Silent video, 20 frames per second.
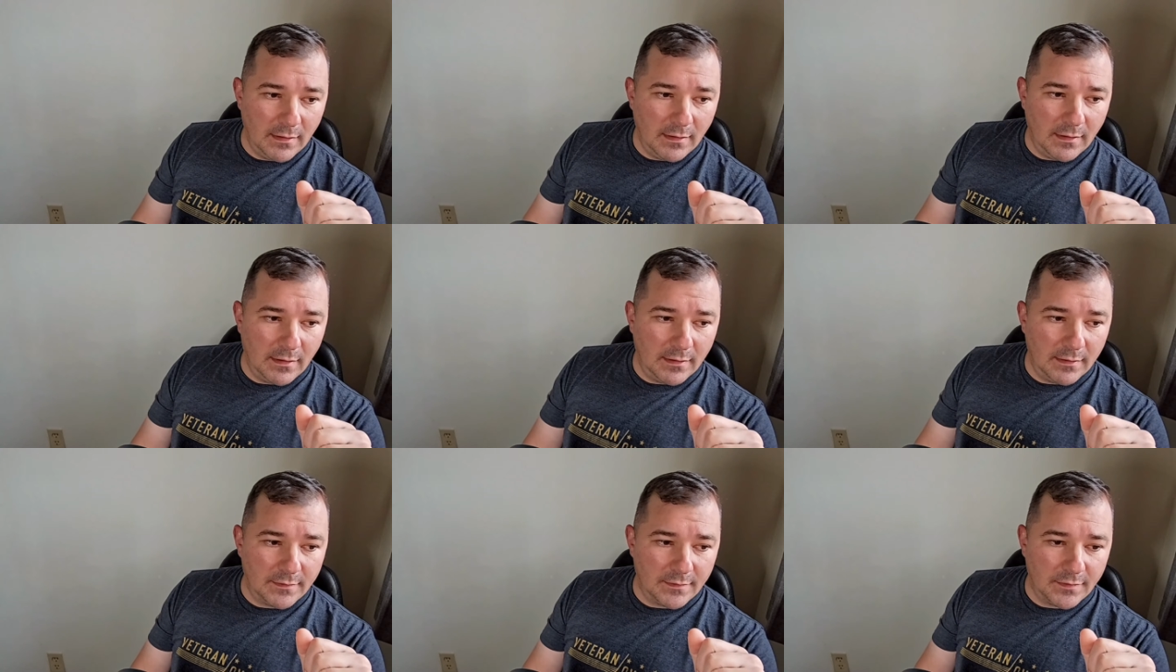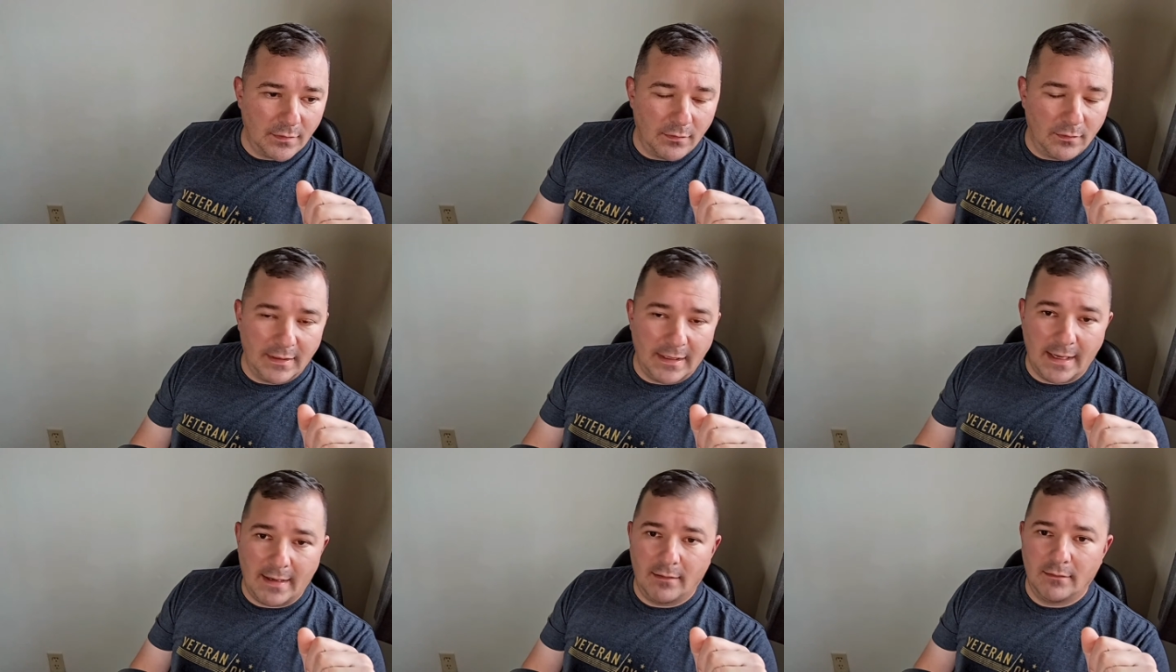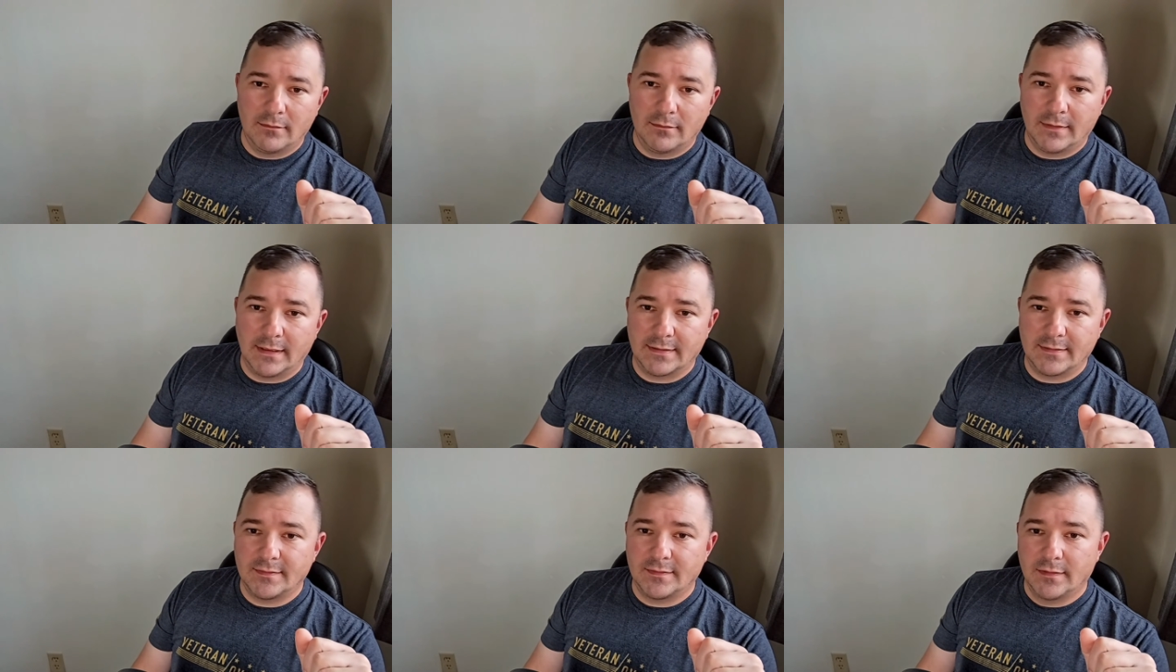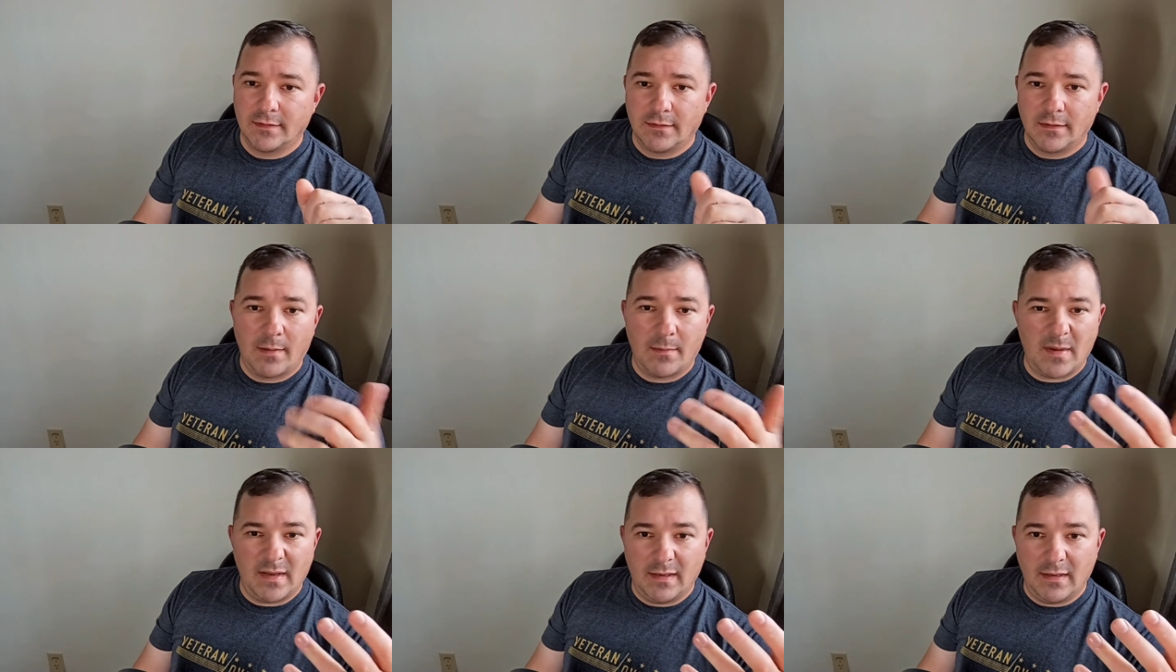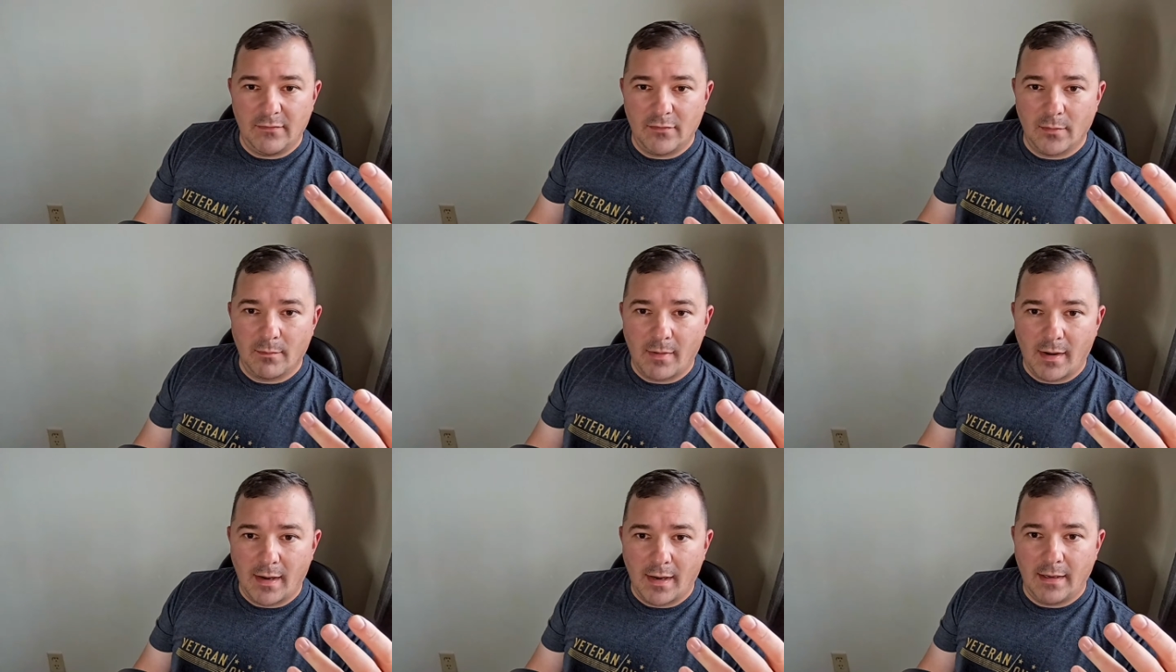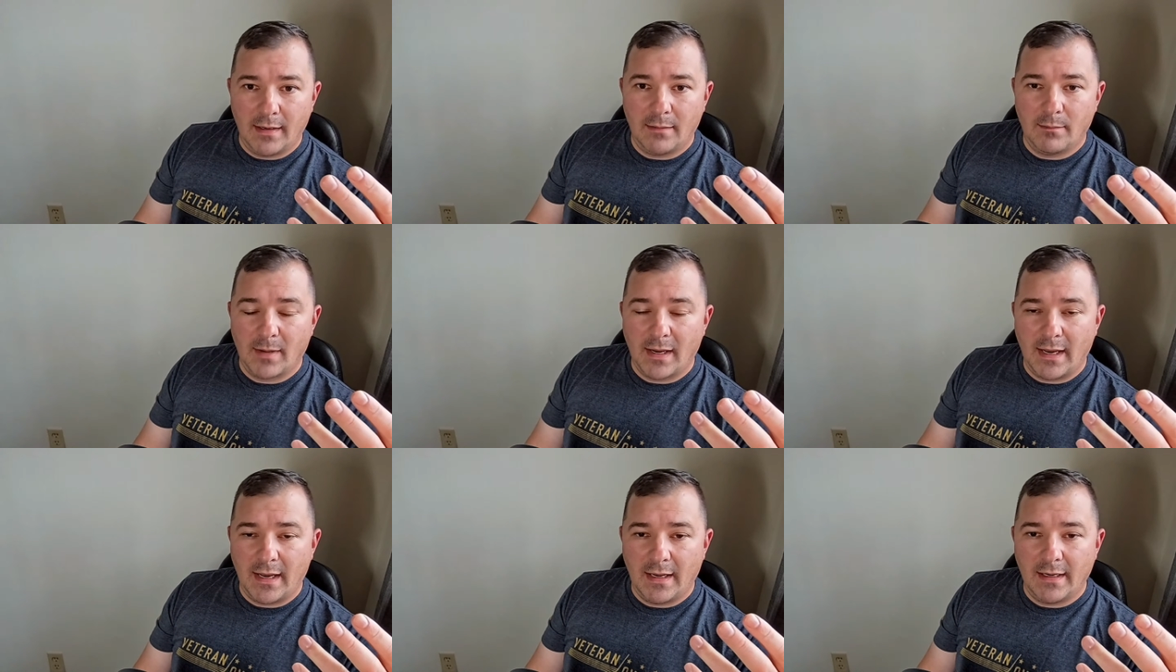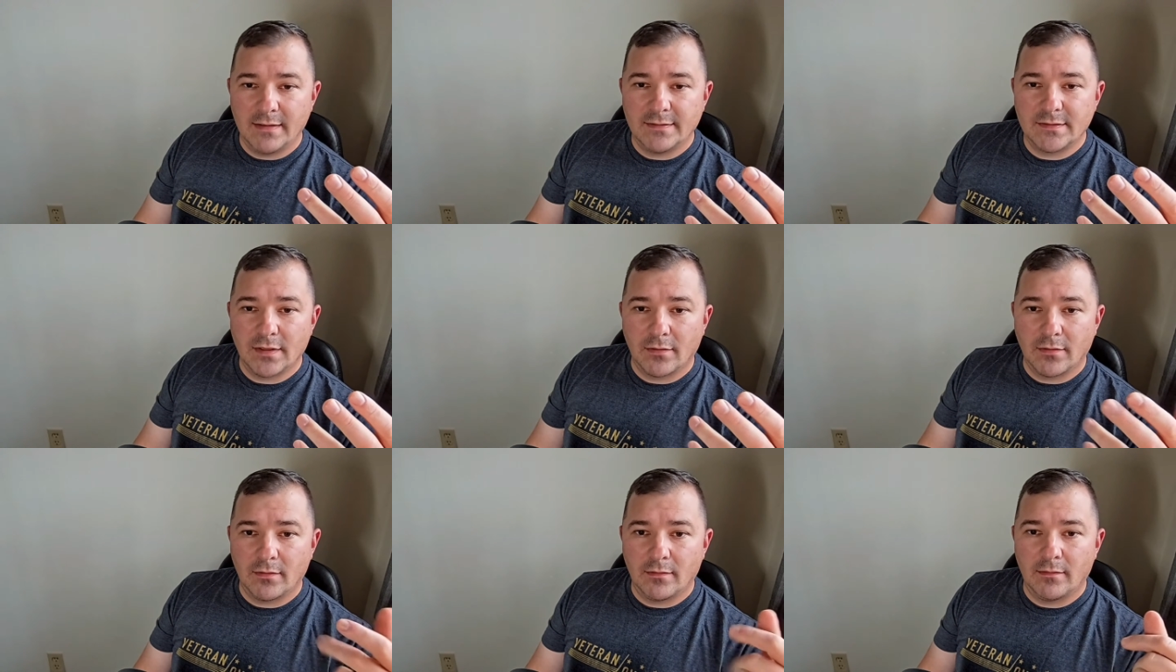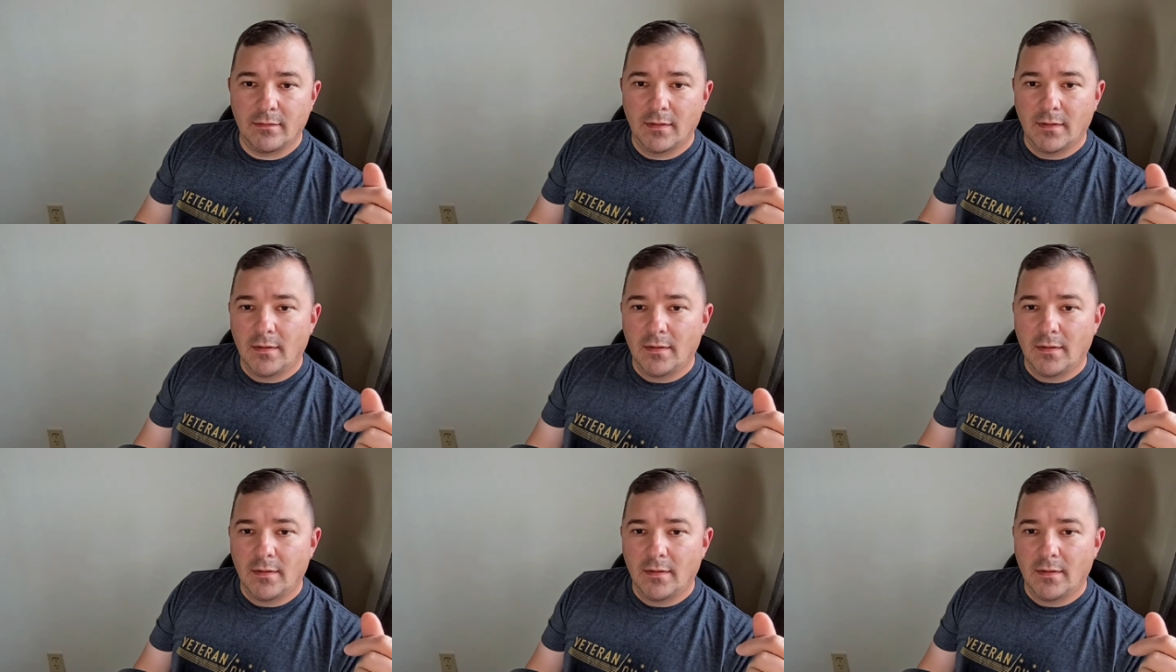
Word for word: so yeah, that's, I mean, even my Anytone